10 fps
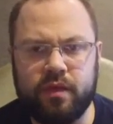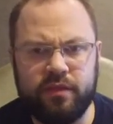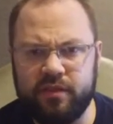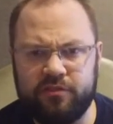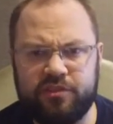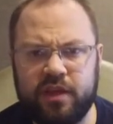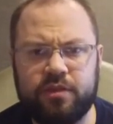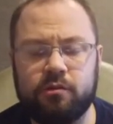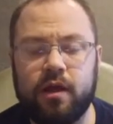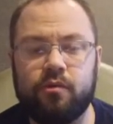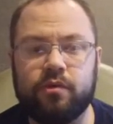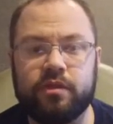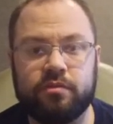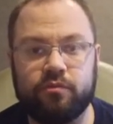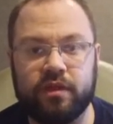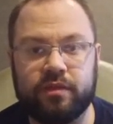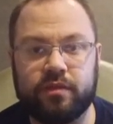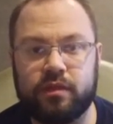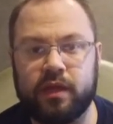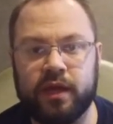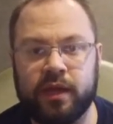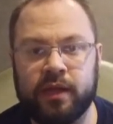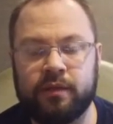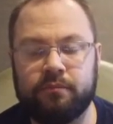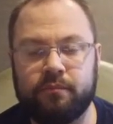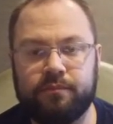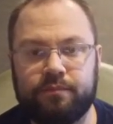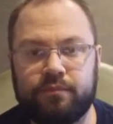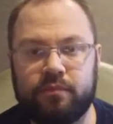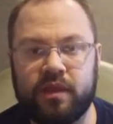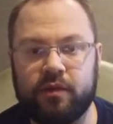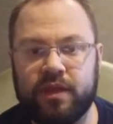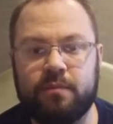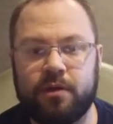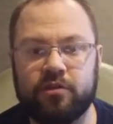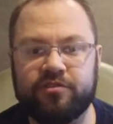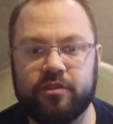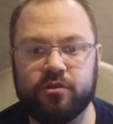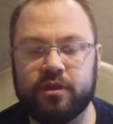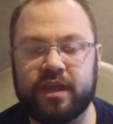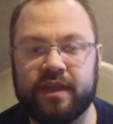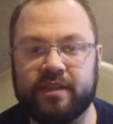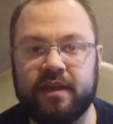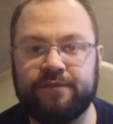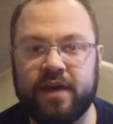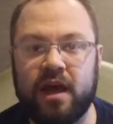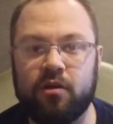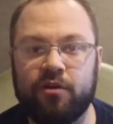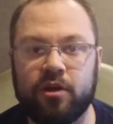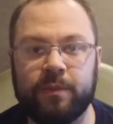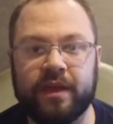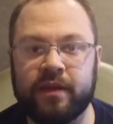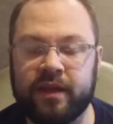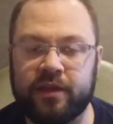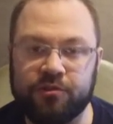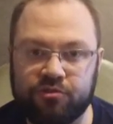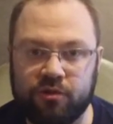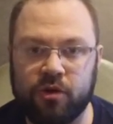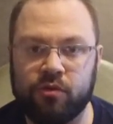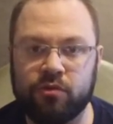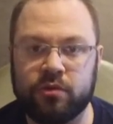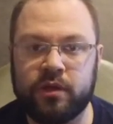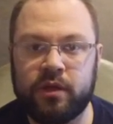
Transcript: there's nothing wrong with that person looking at that firearm in a controlled,